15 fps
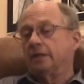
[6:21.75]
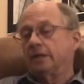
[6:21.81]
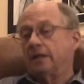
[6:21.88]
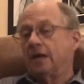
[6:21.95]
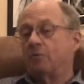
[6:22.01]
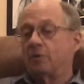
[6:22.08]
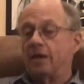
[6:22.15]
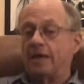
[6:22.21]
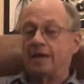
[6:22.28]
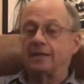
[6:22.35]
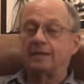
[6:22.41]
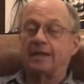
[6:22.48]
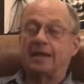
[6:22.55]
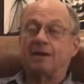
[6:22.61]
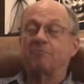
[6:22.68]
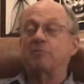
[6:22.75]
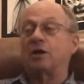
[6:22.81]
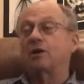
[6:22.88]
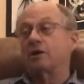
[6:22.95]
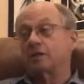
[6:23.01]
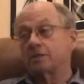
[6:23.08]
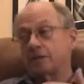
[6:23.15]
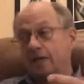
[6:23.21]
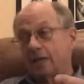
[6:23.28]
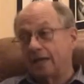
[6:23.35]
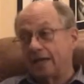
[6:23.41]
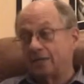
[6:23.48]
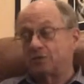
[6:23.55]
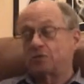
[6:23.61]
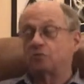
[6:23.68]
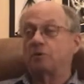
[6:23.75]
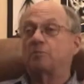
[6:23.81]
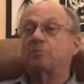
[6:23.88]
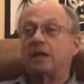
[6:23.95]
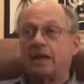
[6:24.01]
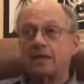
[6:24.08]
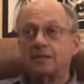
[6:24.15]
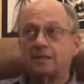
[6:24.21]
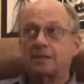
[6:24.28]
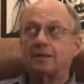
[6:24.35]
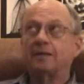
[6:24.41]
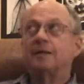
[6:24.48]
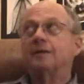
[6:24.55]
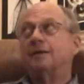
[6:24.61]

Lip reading: And we had to have, because the glass was replaced,